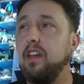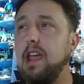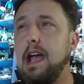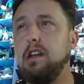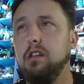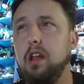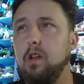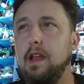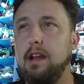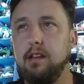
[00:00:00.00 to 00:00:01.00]
they kind of look
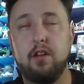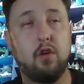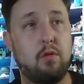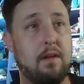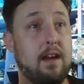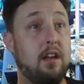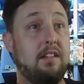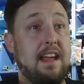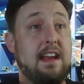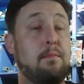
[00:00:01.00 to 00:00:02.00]
like little green
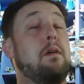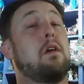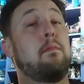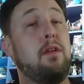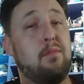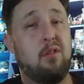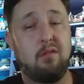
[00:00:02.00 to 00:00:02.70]
teddy bear people,